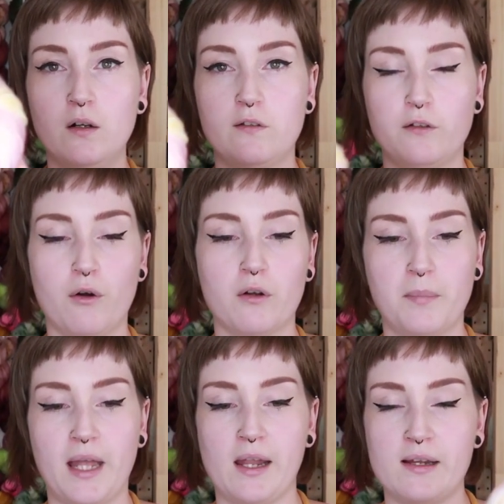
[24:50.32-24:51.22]

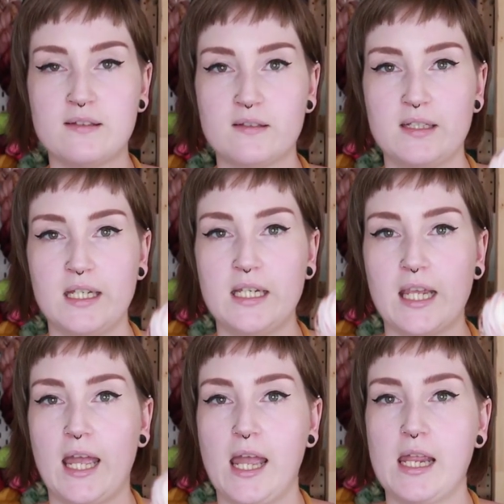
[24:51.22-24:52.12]
sock base,
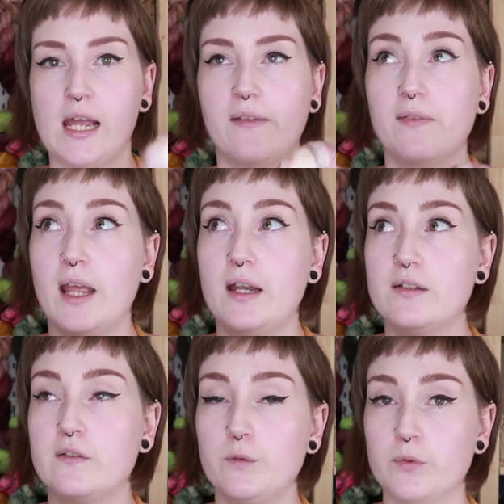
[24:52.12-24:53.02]
DK, and
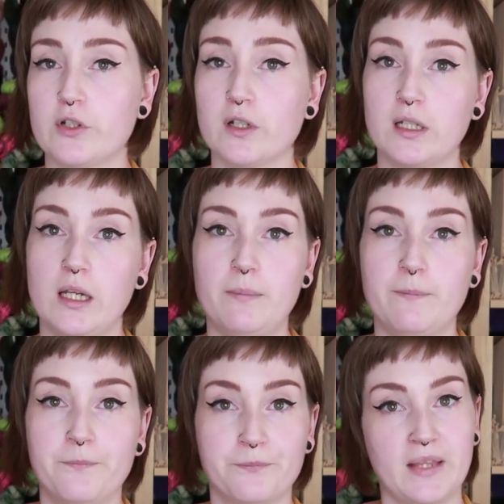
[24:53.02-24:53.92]
then super chunky,
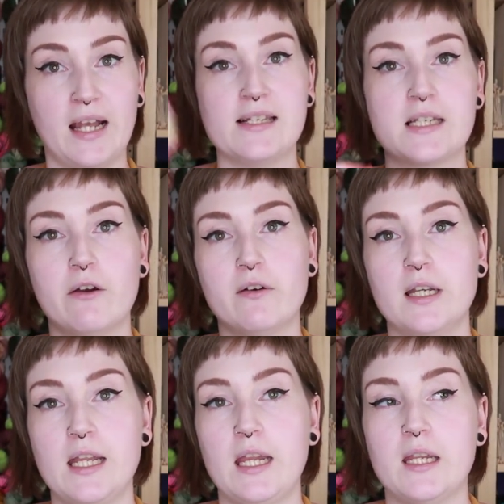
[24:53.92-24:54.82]
that is
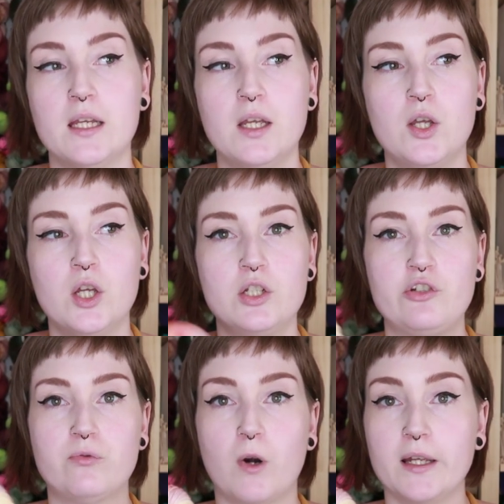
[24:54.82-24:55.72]
currently
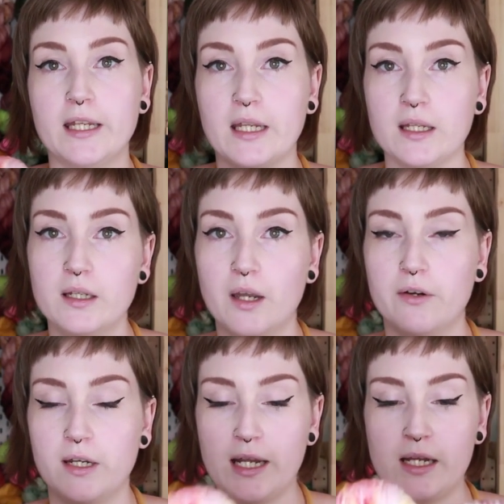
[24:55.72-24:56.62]
drying
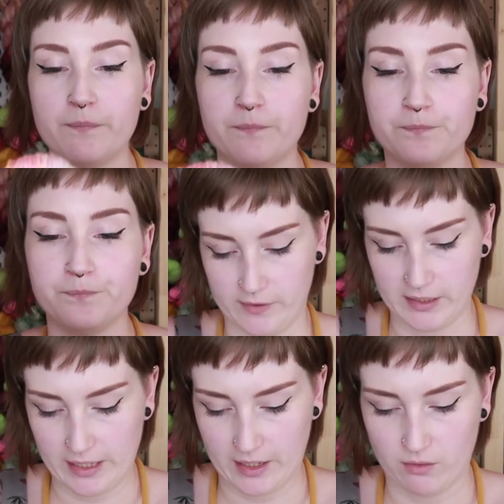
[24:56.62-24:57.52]
currently. For
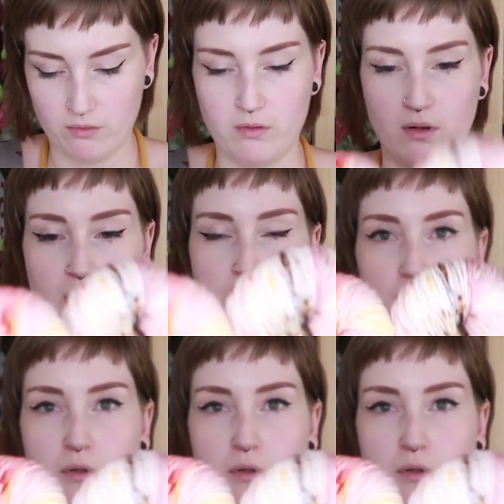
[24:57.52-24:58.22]
now, I've